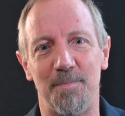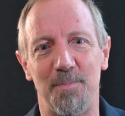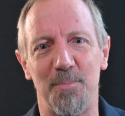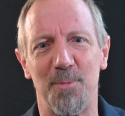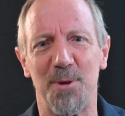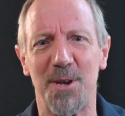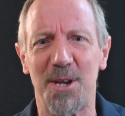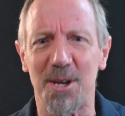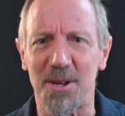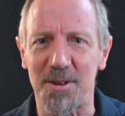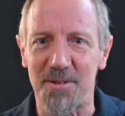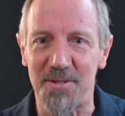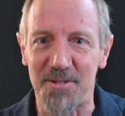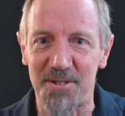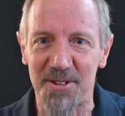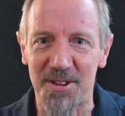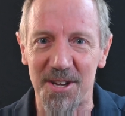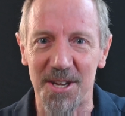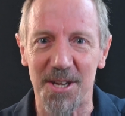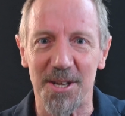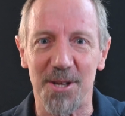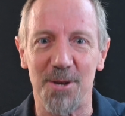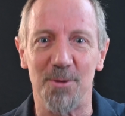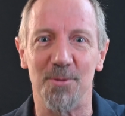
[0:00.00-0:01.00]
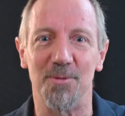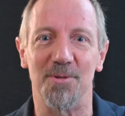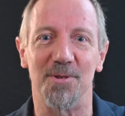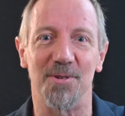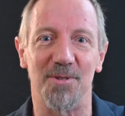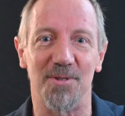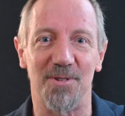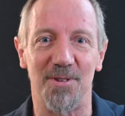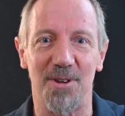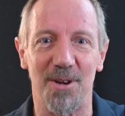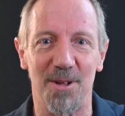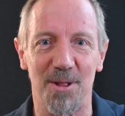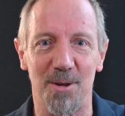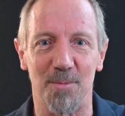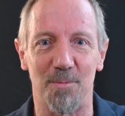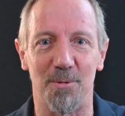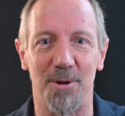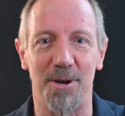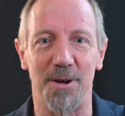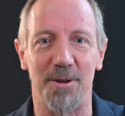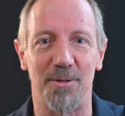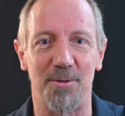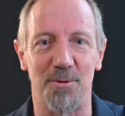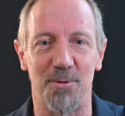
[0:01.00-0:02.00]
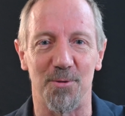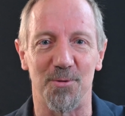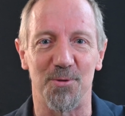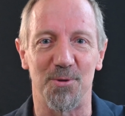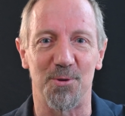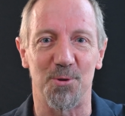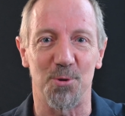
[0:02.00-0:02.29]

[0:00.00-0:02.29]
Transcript: We continue to celebrate those